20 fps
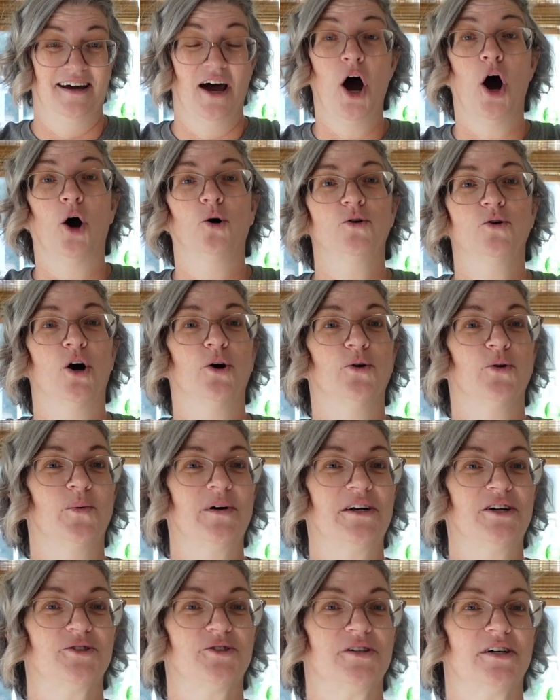Oh no, the
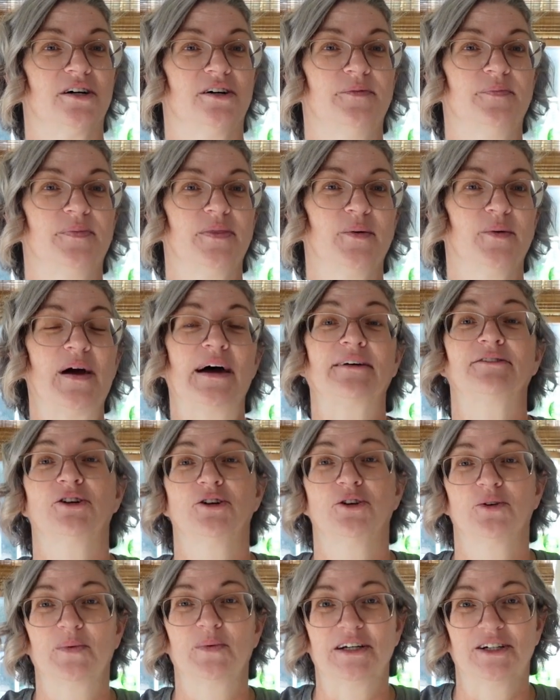windowsill. We have to
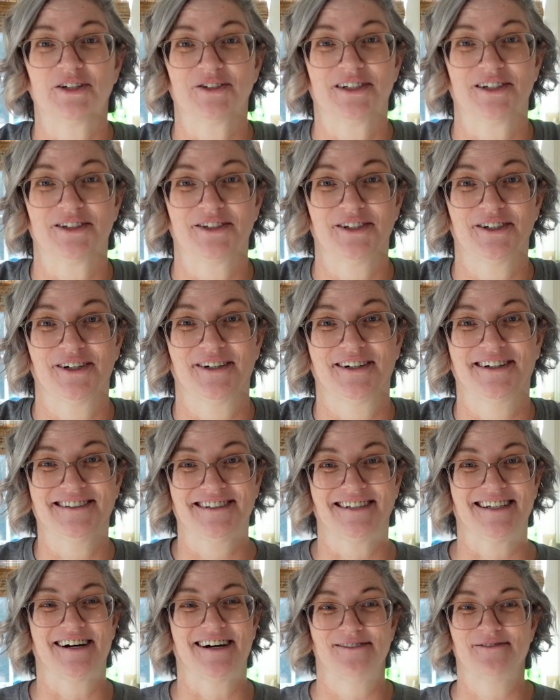do the windowsill too.
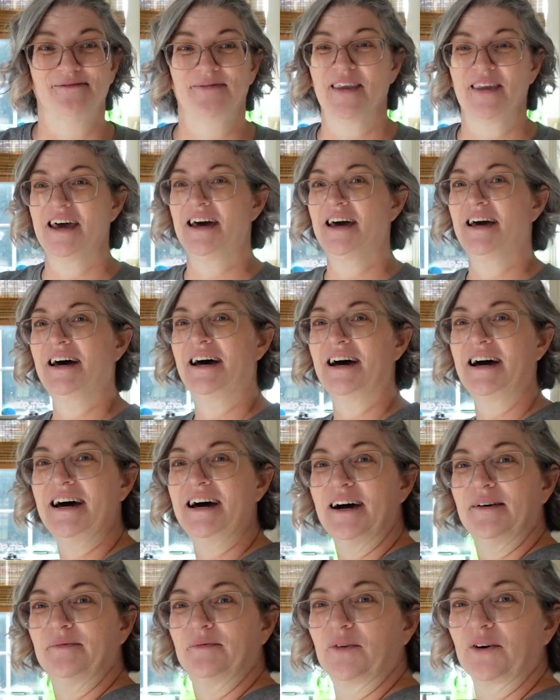So
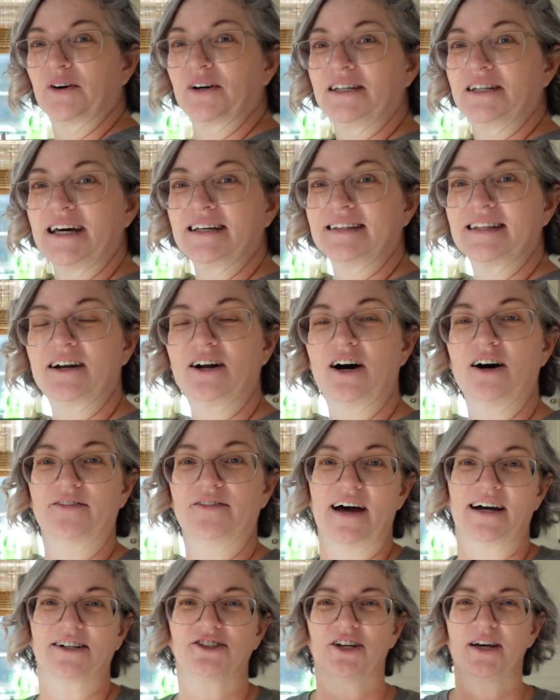we're gonna take that off.
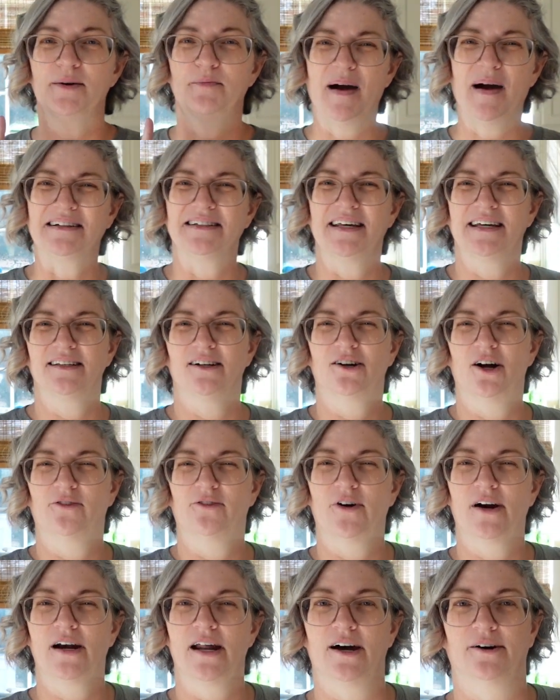Actually, I might take it
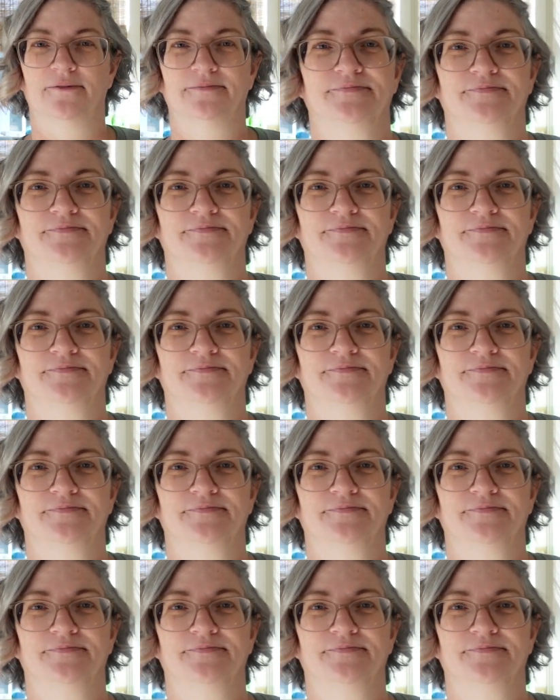off right now.